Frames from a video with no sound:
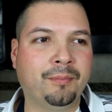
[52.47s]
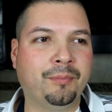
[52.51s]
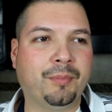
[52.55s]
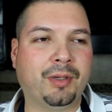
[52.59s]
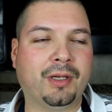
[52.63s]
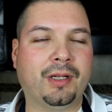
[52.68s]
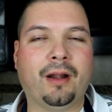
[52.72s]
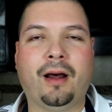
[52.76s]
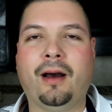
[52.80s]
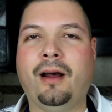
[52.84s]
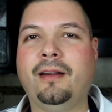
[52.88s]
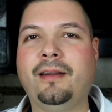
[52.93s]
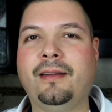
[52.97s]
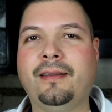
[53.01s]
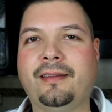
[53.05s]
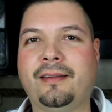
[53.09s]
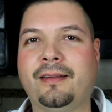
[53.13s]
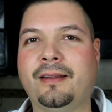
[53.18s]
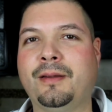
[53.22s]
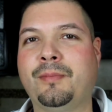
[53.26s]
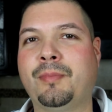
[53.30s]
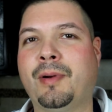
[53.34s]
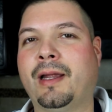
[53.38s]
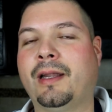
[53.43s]
But
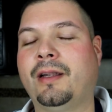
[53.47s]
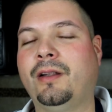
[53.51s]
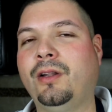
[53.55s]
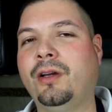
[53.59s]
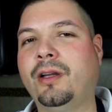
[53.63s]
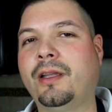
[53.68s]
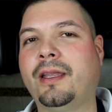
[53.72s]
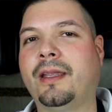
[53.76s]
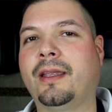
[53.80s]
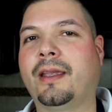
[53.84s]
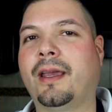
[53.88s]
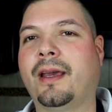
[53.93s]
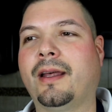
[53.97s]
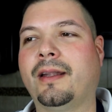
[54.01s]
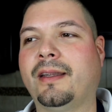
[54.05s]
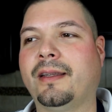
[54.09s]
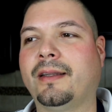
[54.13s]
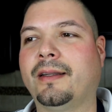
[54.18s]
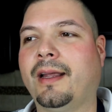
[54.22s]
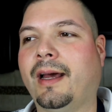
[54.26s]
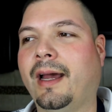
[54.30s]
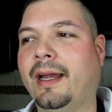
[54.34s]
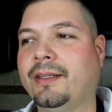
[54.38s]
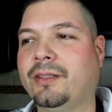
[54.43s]
honestly, by looking at
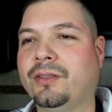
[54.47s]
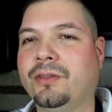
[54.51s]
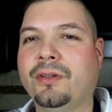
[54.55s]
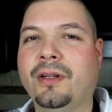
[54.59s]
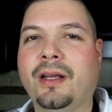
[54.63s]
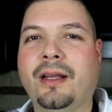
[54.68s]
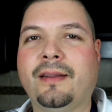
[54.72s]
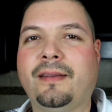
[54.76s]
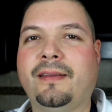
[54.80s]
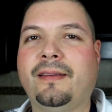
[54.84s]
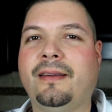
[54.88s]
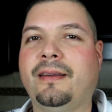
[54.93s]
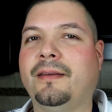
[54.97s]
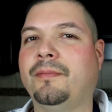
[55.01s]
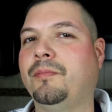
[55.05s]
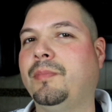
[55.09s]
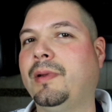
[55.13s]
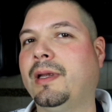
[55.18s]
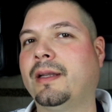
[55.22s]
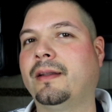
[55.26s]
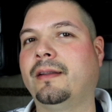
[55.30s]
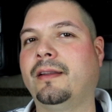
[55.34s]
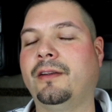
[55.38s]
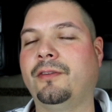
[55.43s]
it, I do not see a
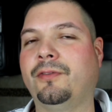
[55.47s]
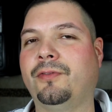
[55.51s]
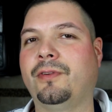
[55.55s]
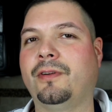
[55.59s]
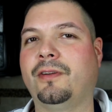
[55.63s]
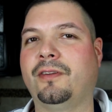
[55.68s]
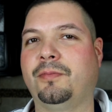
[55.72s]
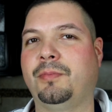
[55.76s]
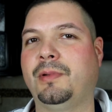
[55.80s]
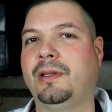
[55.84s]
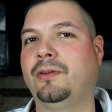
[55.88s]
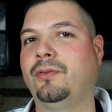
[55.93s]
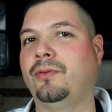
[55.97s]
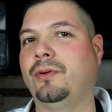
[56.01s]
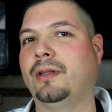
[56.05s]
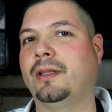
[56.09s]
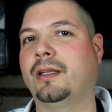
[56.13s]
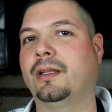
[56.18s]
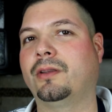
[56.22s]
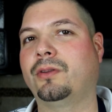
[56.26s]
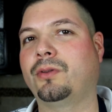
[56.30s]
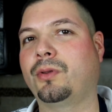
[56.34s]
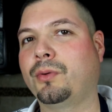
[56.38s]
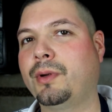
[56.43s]
big difference between
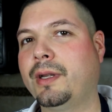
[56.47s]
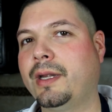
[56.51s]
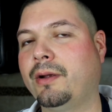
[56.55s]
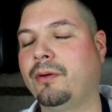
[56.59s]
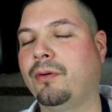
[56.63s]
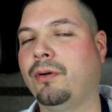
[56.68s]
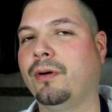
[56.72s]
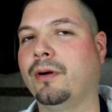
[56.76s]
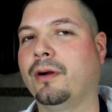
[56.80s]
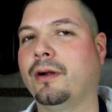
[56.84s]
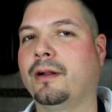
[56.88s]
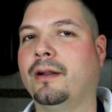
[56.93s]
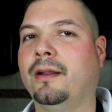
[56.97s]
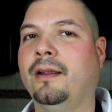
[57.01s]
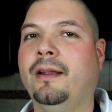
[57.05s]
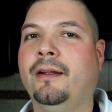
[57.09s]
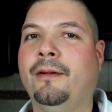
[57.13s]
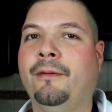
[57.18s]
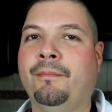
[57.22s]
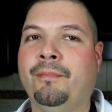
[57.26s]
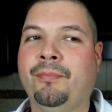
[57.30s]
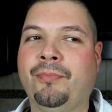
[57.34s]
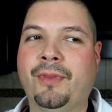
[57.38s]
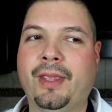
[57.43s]
the 3-quart
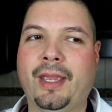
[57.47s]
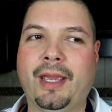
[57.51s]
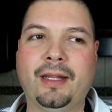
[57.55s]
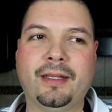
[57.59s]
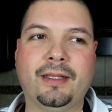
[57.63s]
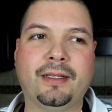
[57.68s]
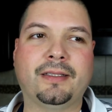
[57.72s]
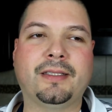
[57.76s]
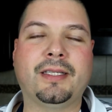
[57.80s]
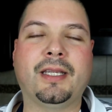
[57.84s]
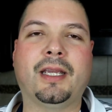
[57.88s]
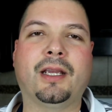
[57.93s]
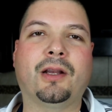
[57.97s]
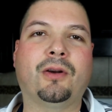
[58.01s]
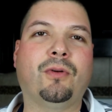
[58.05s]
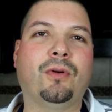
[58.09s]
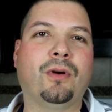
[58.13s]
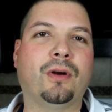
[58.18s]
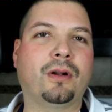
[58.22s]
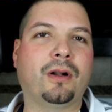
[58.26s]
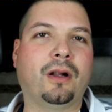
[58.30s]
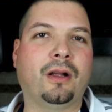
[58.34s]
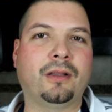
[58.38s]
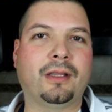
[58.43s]
and the
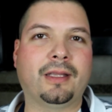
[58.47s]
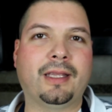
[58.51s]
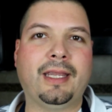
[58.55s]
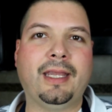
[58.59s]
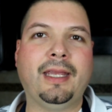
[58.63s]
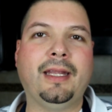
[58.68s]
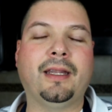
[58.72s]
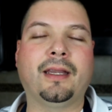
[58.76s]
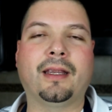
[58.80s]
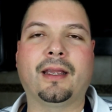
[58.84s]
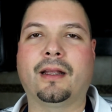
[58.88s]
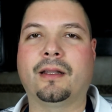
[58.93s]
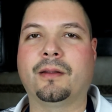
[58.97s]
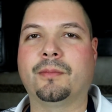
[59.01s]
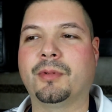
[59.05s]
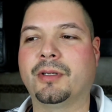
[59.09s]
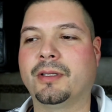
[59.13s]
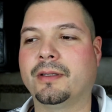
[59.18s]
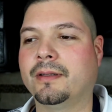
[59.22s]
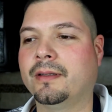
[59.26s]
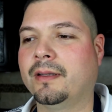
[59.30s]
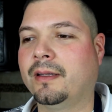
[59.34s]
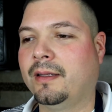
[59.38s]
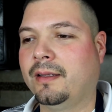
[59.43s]
10-quart on the heating
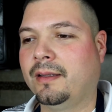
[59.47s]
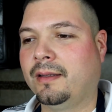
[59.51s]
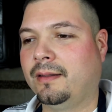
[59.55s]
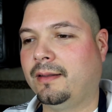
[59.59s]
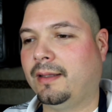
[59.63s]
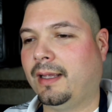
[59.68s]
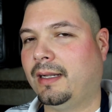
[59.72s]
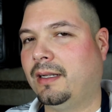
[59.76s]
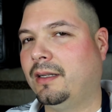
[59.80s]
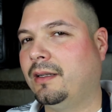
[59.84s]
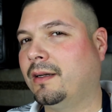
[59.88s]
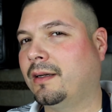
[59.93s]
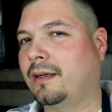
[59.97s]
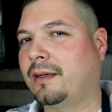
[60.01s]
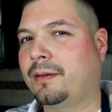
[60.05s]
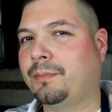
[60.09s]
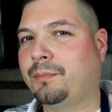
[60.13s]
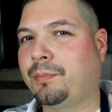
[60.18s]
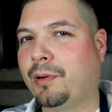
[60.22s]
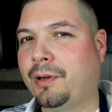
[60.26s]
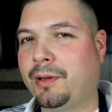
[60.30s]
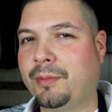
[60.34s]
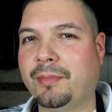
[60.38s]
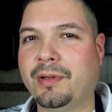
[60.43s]
element. They
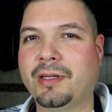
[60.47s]
look pretty